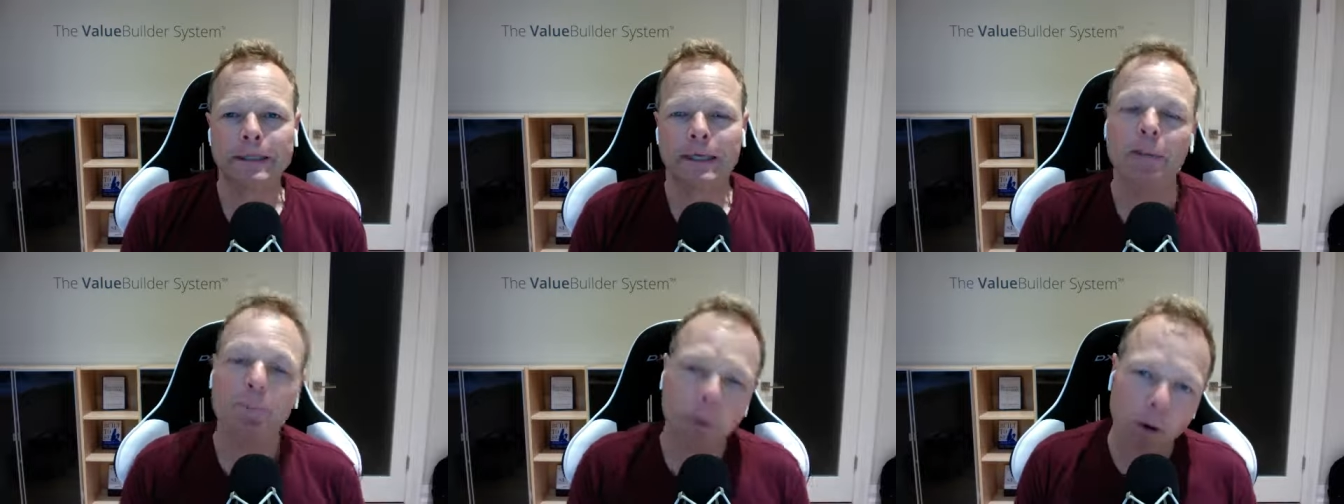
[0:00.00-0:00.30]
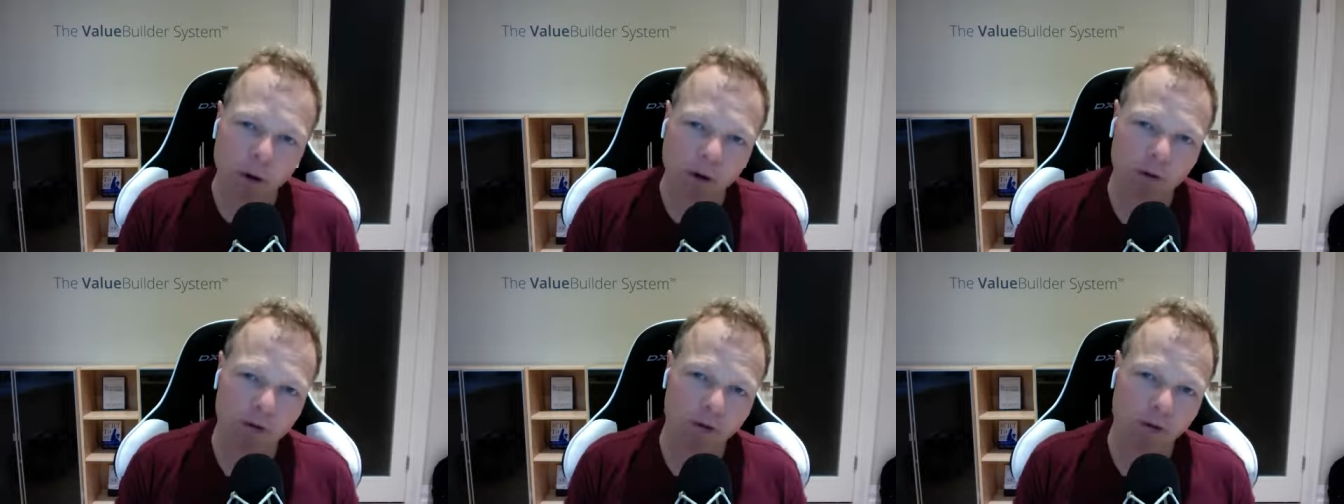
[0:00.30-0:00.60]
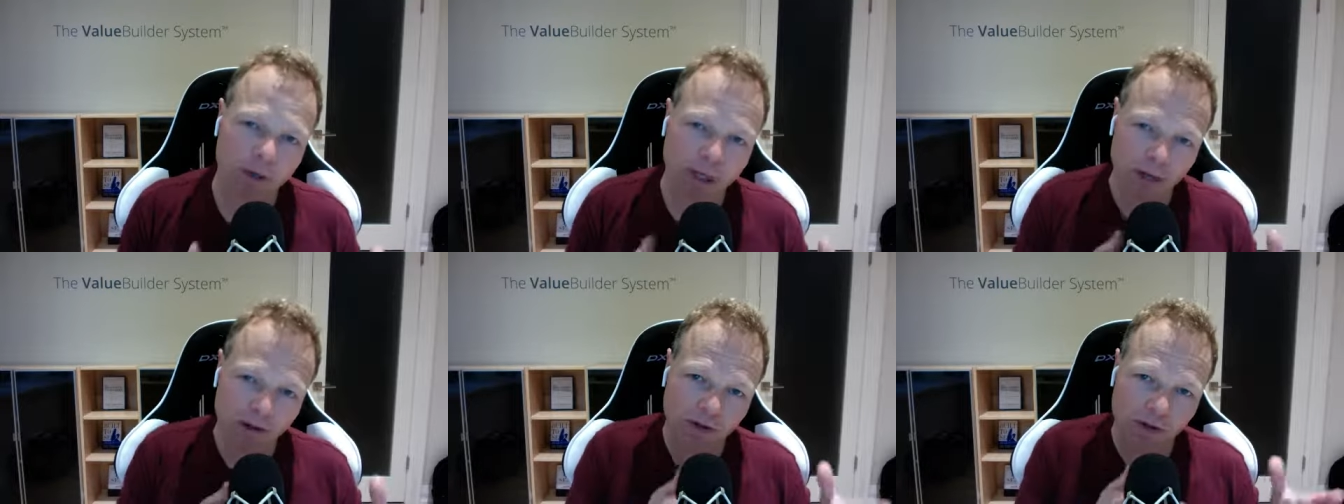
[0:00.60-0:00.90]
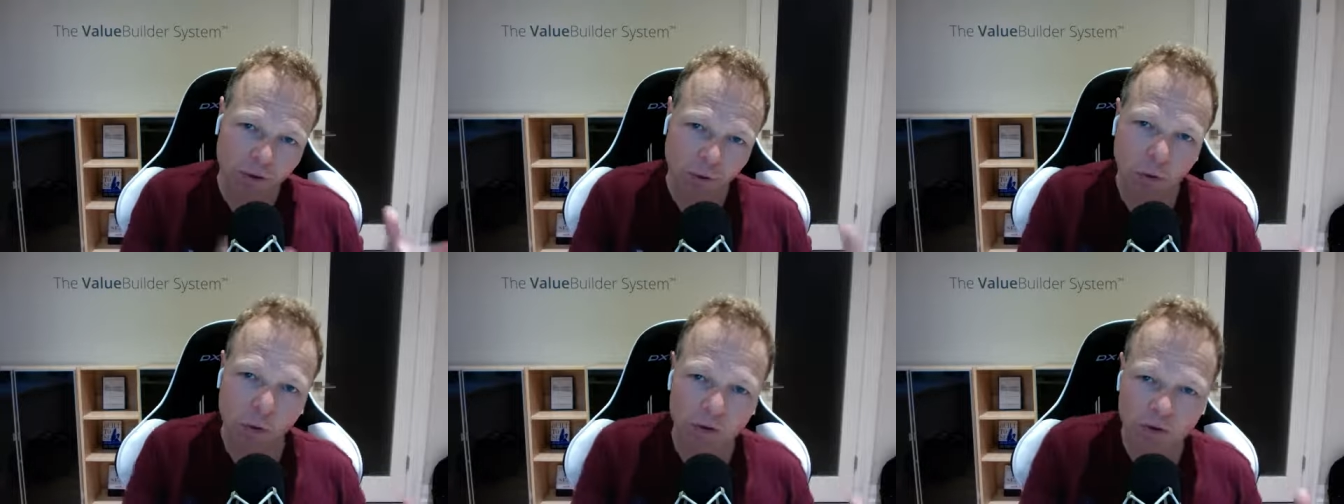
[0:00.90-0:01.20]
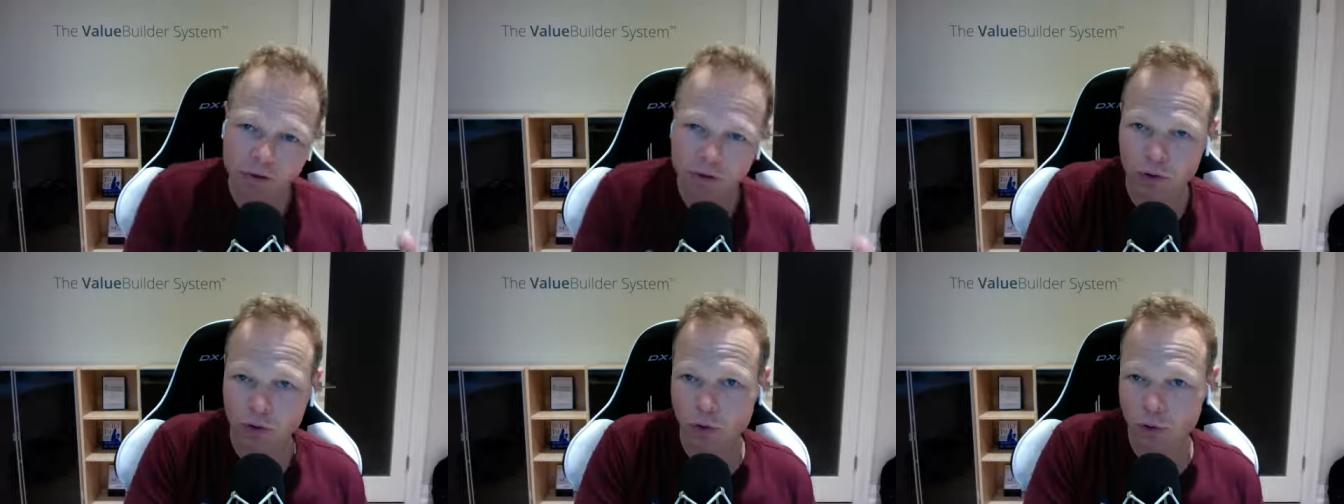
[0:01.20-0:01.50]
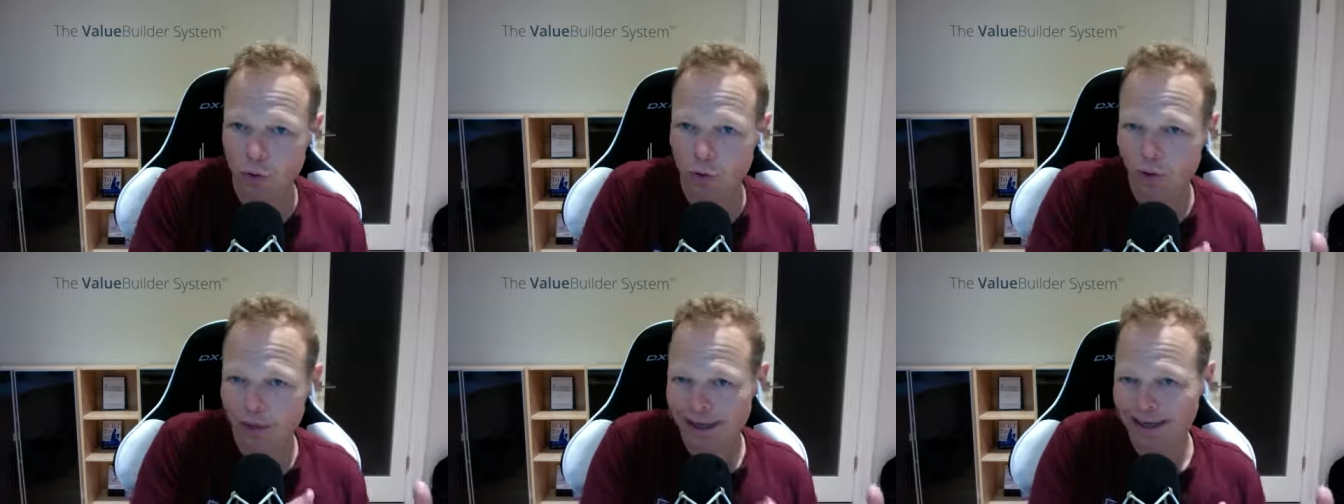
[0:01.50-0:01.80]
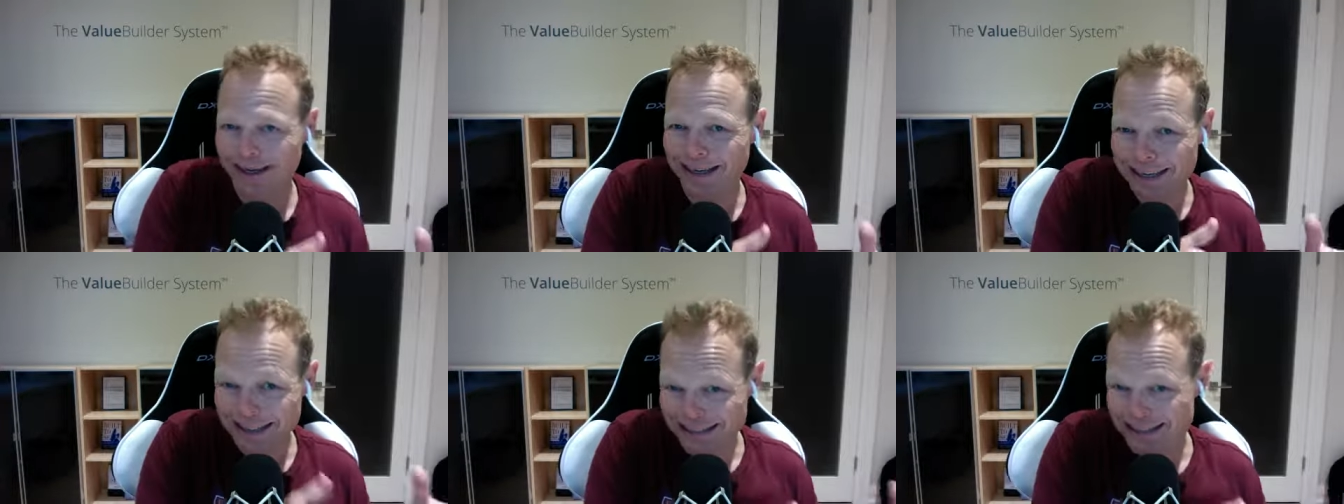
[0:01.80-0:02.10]
He partnered and sold
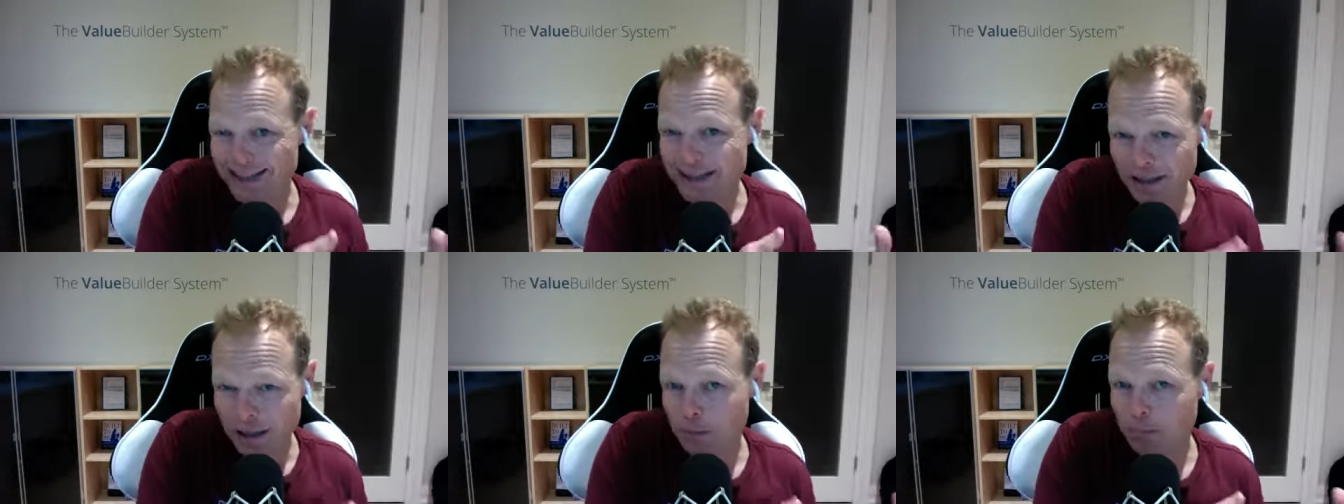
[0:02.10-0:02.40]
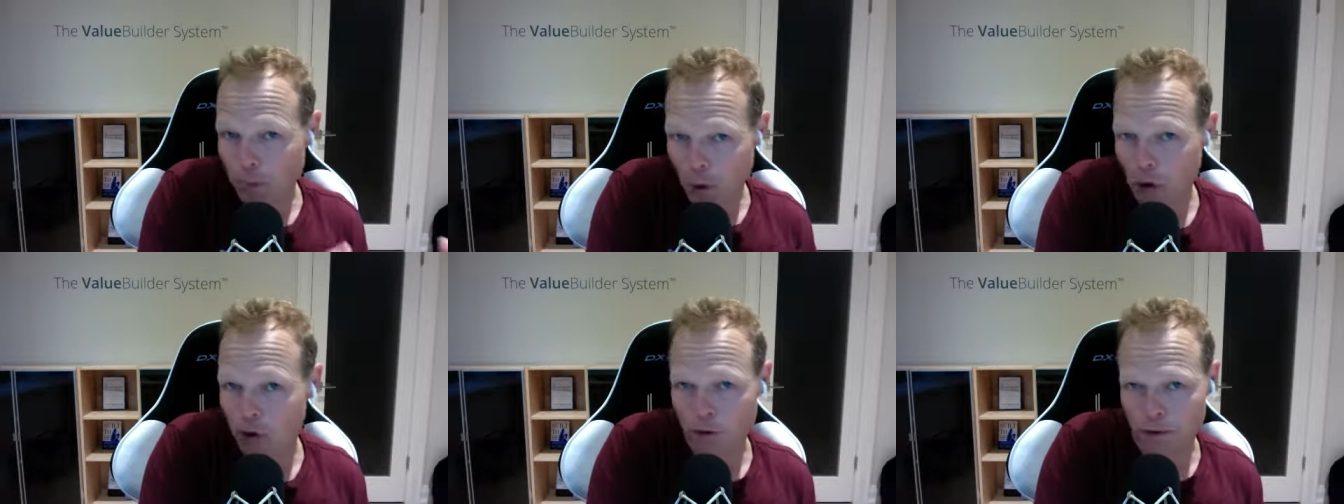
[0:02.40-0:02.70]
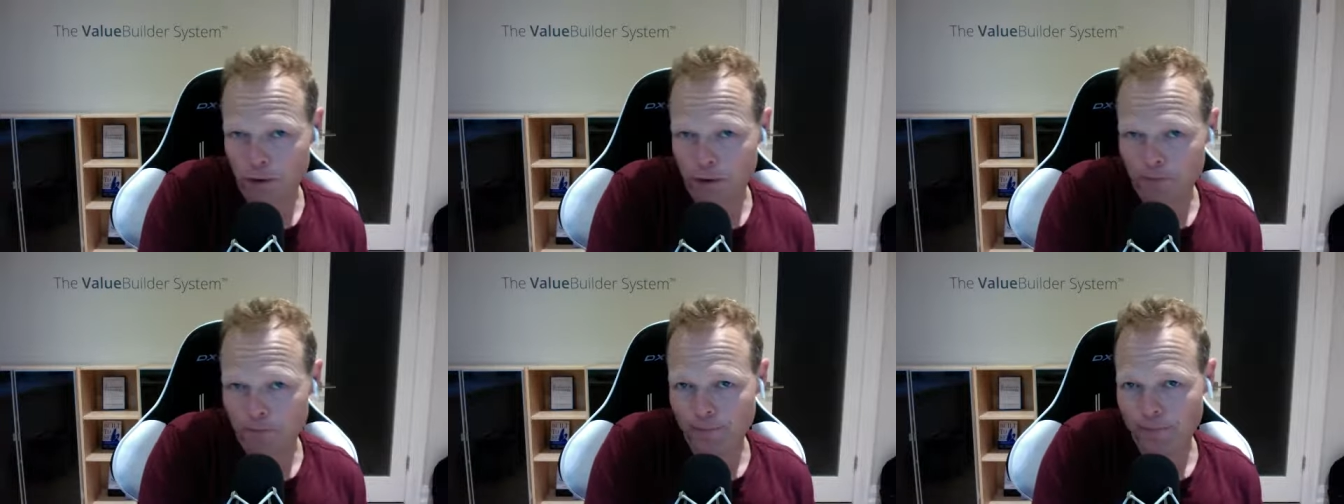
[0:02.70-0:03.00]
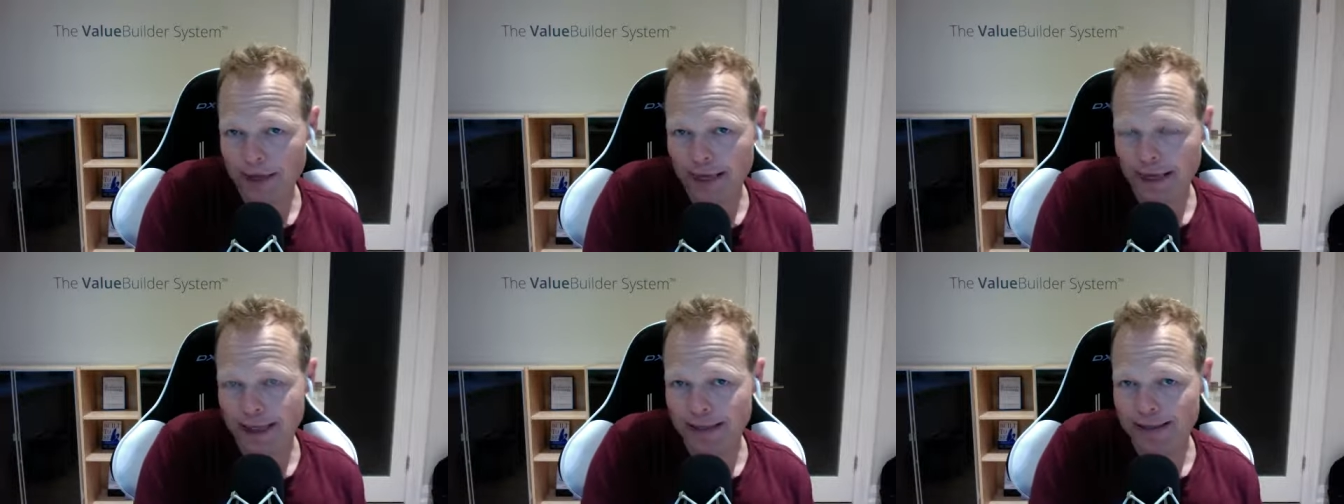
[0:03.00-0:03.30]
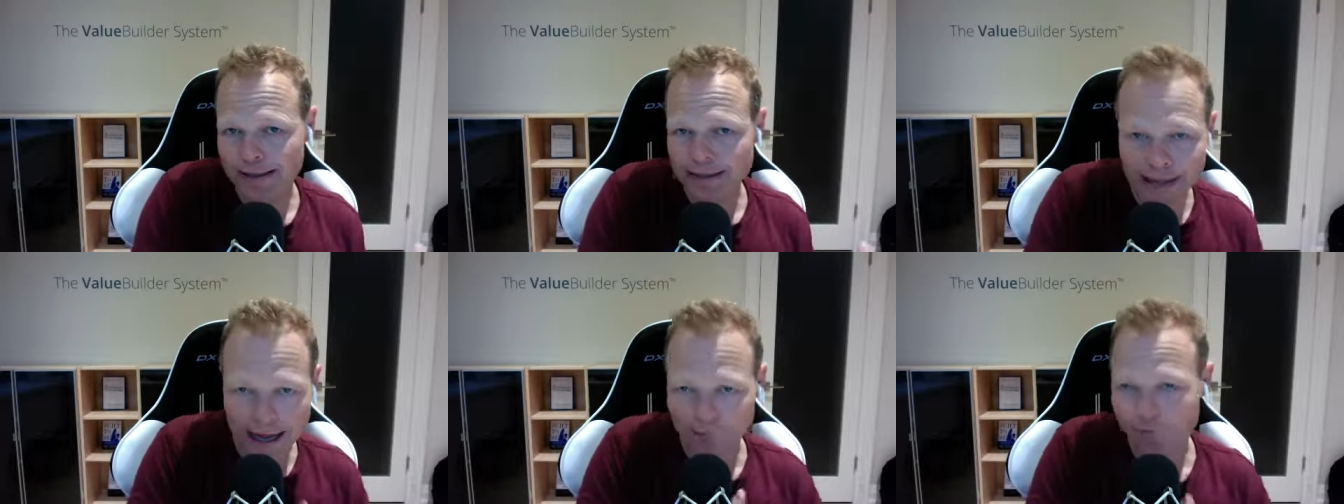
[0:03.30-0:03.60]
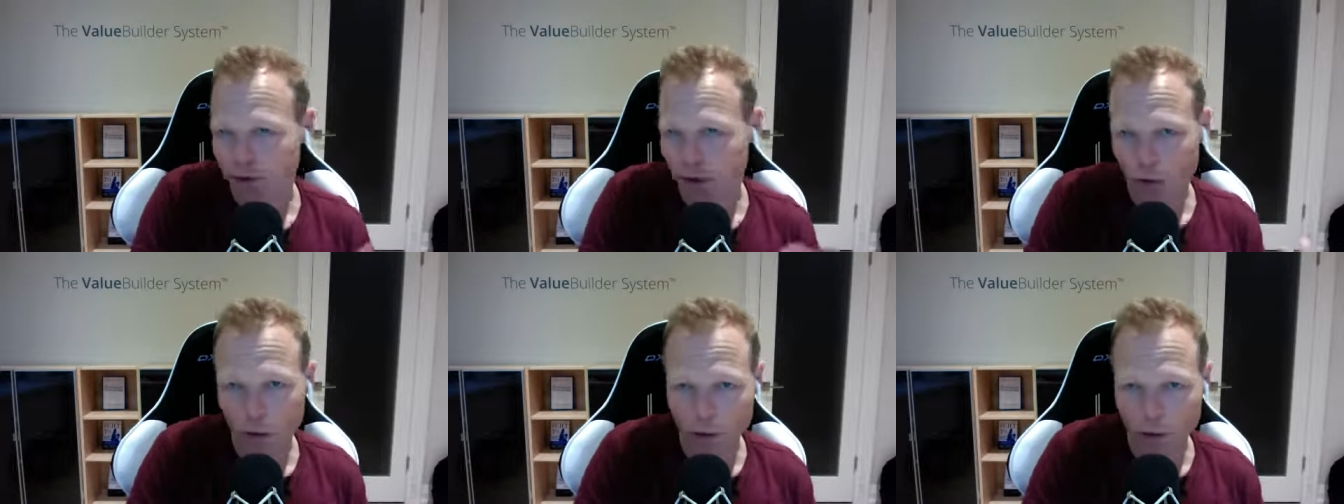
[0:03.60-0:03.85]
to an existing partner, and he did that